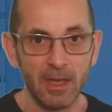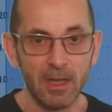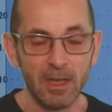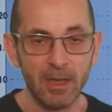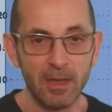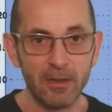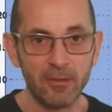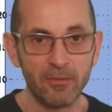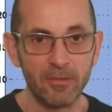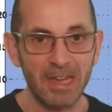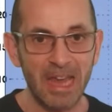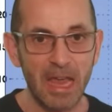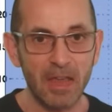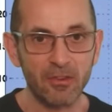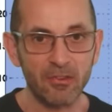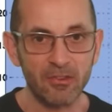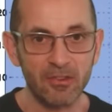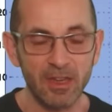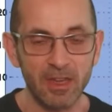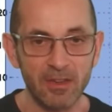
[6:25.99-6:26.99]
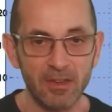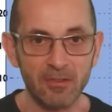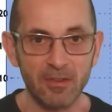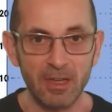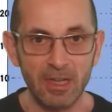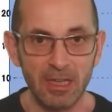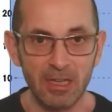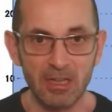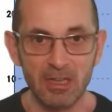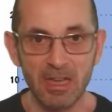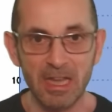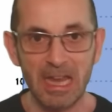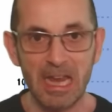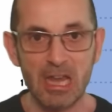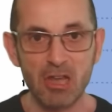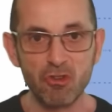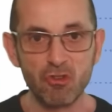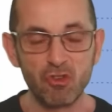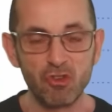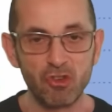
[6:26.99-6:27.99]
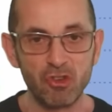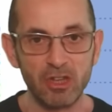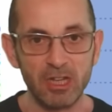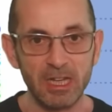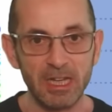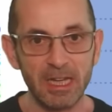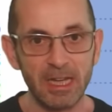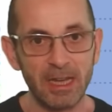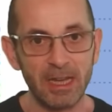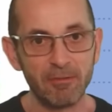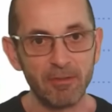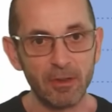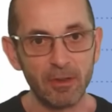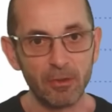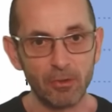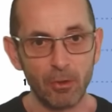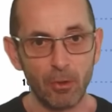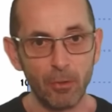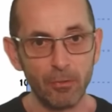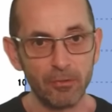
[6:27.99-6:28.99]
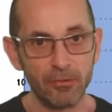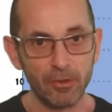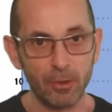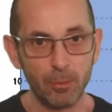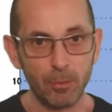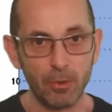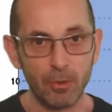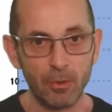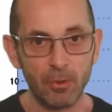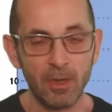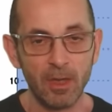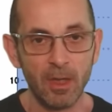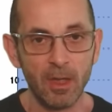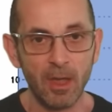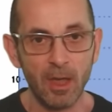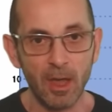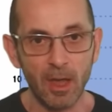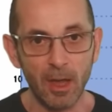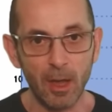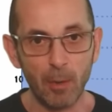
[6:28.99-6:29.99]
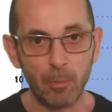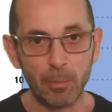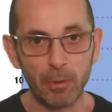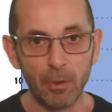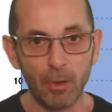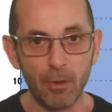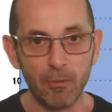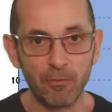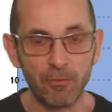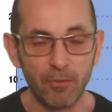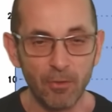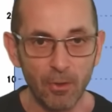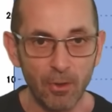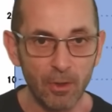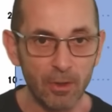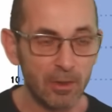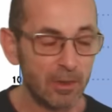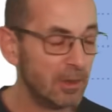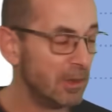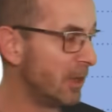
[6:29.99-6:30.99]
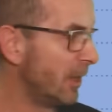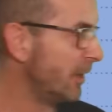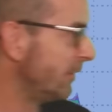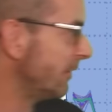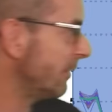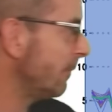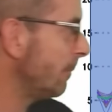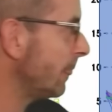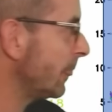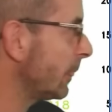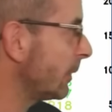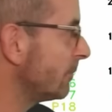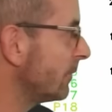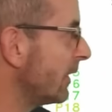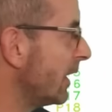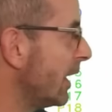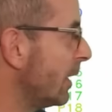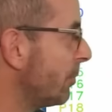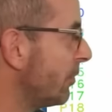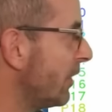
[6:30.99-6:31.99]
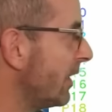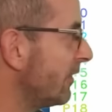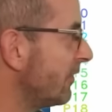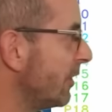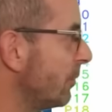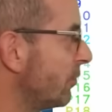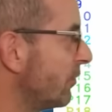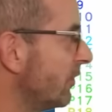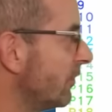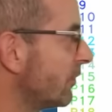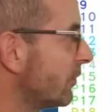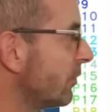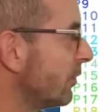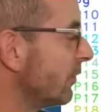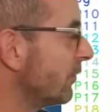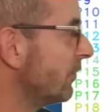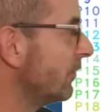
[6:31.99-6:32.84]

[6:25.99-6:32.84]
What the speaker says: Here's the 16-day GEFS ensemble plot for London. Upper air temperatures across